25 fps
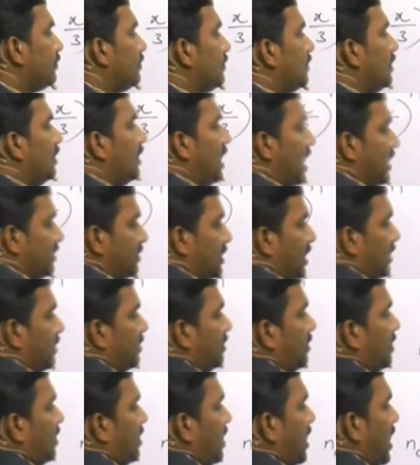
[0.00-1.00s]
Like
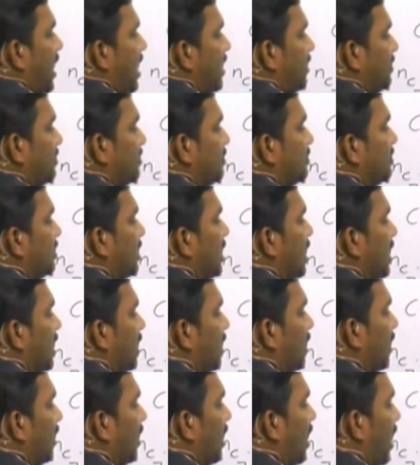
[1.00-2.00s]
that.
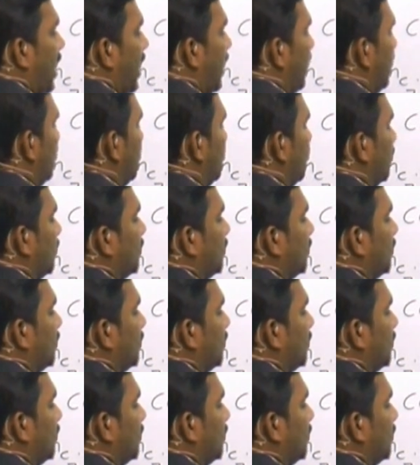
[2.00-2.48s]
nc 8